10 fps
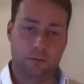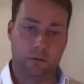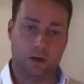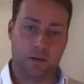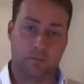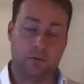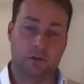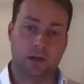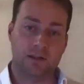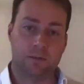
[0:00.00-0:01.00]

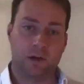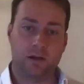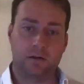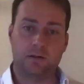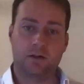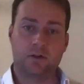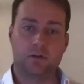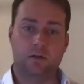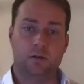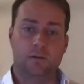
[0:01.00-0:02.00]
for leagues to make a
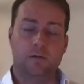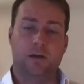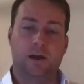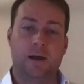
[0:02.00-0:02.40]
decision